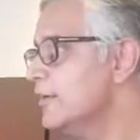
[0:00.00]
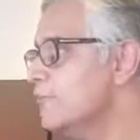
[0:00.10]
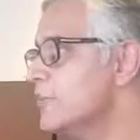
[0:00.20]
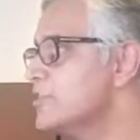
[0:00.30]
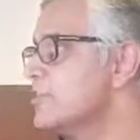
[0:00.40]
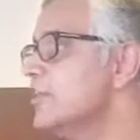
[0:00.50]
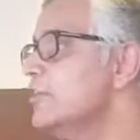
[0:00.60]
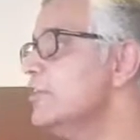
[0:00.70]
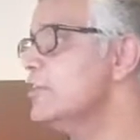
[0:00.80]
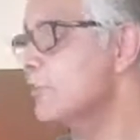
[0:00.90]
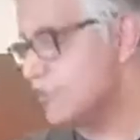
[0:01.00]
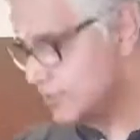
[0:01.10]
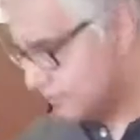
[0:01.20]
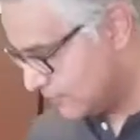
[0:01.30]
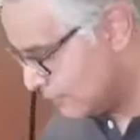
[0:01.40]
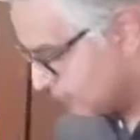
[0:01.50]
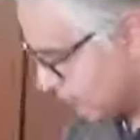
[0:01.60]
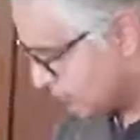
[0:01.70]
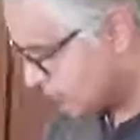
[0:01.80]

regional Indian food. That's what I want